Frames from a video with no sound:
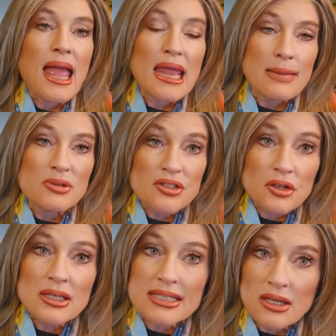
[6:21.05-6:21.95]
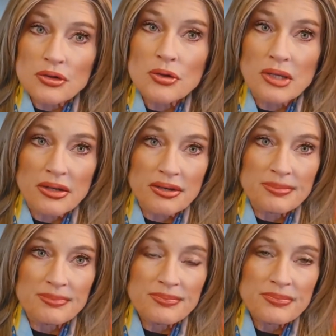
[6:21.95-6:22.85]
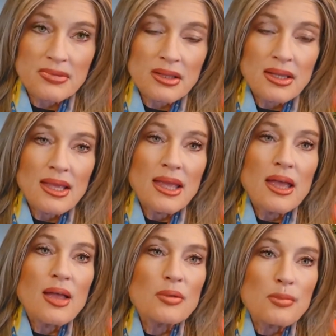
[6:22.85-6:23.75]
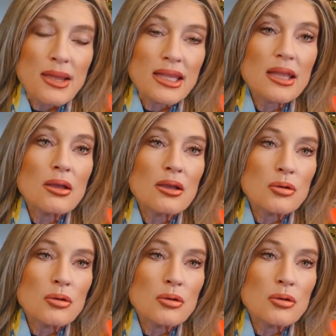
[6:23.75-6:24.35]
And I'm just going to tell you here, many